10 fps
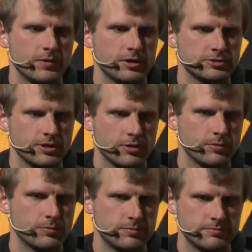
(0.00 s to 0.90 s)

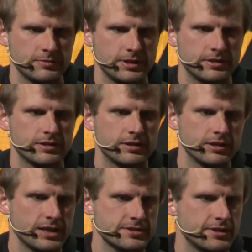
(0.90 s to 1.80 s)
also in
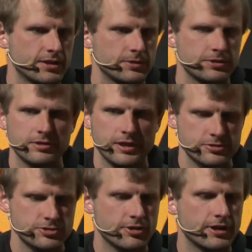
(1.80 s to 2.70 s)
last year when you
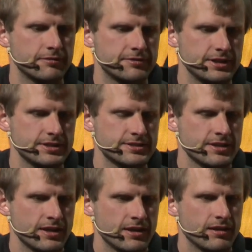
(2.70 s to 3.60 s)
launched your NFTs,
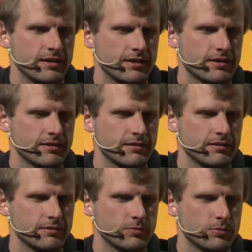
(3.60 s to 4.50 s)
like
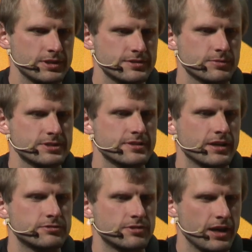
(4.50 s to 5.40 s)
what's
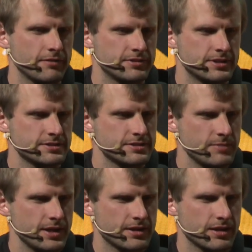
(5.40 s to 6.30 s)
that drive? Does it
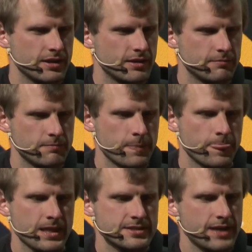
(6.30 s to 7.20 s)
make a
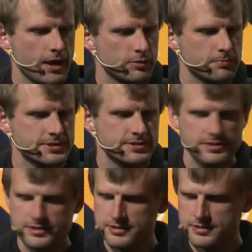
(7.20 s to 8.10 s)
sound
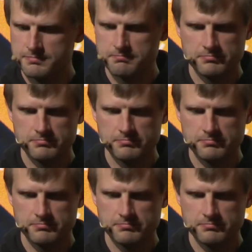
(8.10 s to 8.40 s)
business